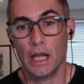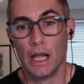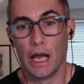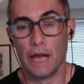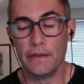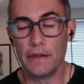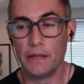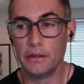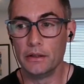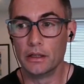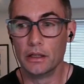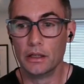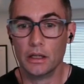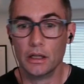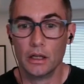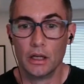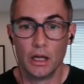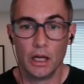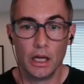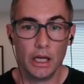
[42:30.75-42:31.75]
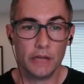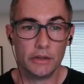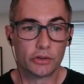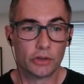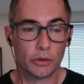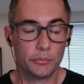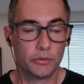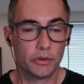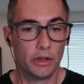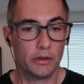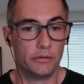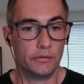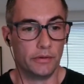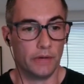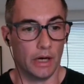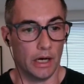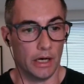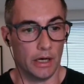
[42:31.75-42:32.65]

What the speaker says: And then in terms of